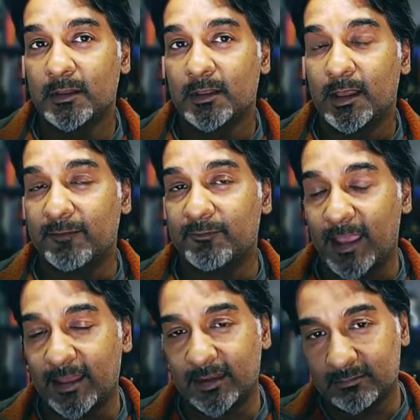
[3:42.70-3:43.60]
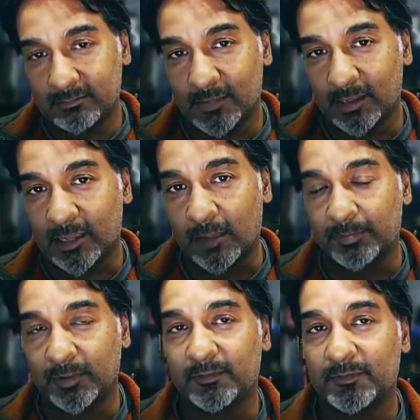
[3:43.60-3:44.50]
I've added a
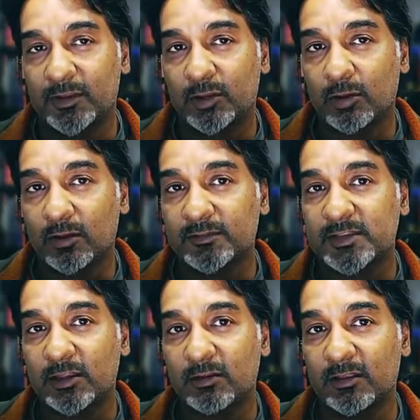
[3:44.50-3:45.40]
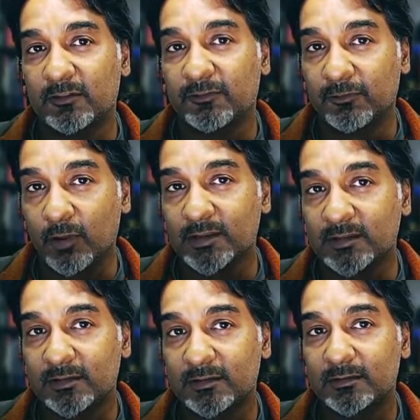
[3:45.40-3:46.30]
couple of curves here in the
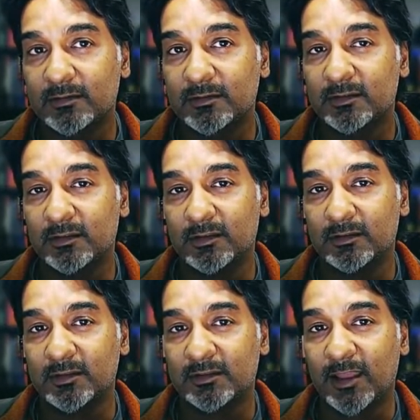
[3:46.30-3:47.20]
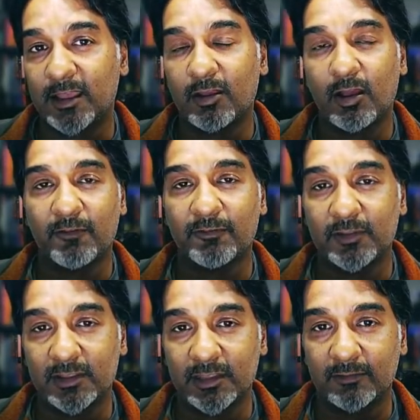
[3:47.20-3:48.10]
front to, to tie off
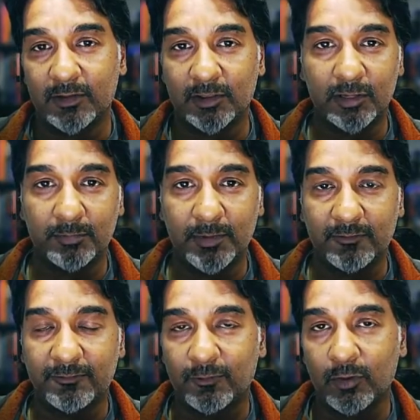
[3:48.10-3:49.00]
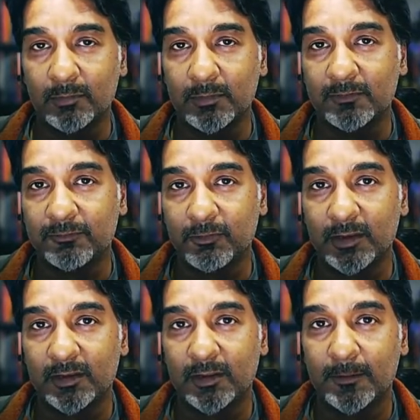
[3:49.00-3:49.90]
and give it a little bit of form in the
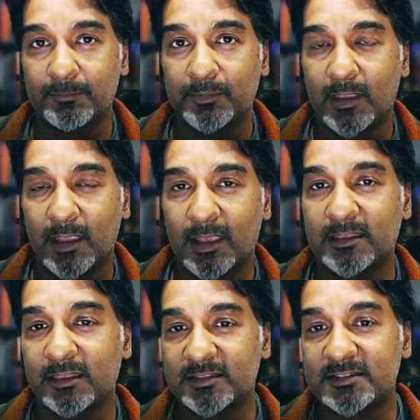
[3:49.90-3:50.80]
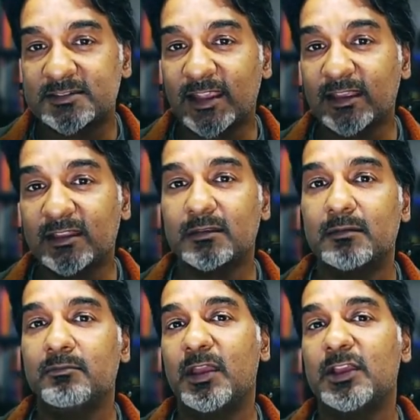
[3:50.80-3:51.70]
front and then the second
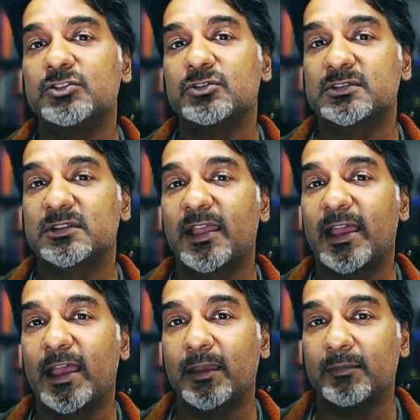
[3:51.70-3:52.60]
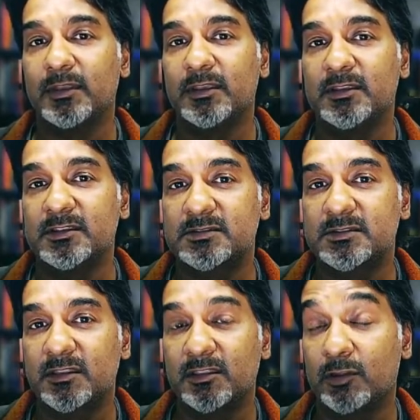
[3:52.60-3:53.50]
major slab
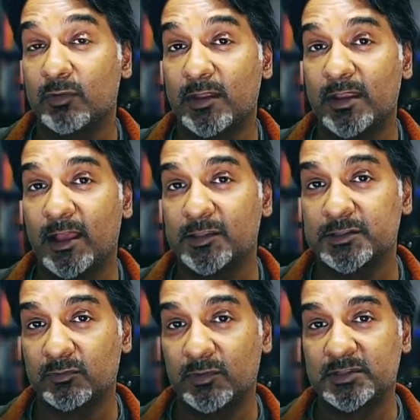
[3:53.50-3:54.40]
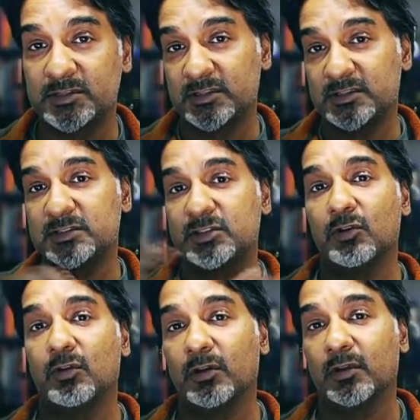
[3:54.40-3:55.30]
is the greenhouse, which is
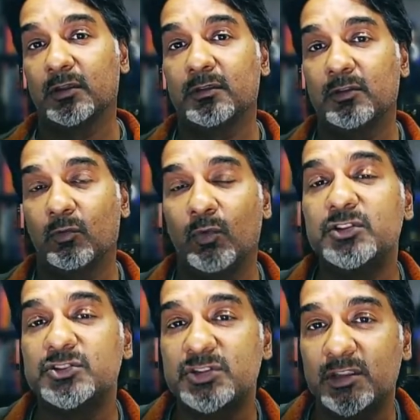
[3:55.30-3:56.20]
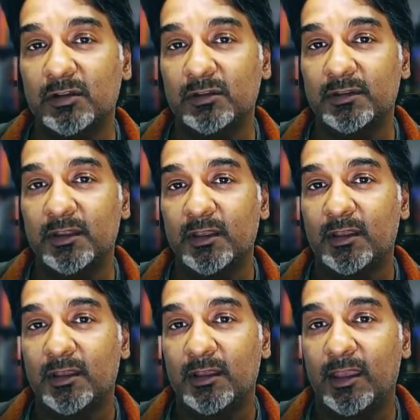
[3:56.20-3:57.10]
your your windshield
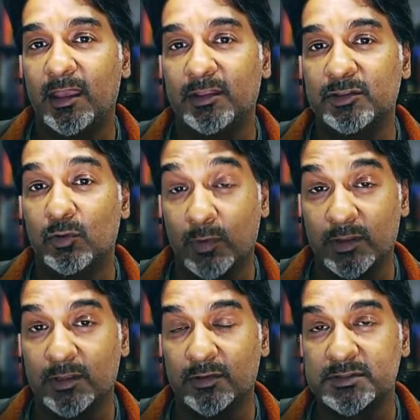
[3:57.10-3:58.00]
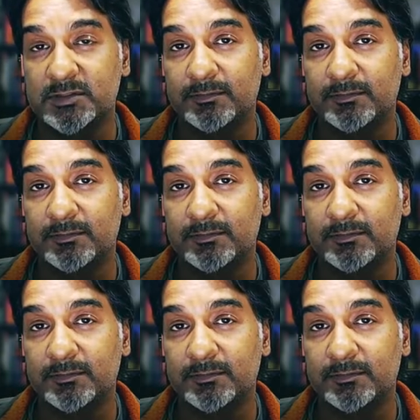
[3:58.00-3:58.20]
and your windows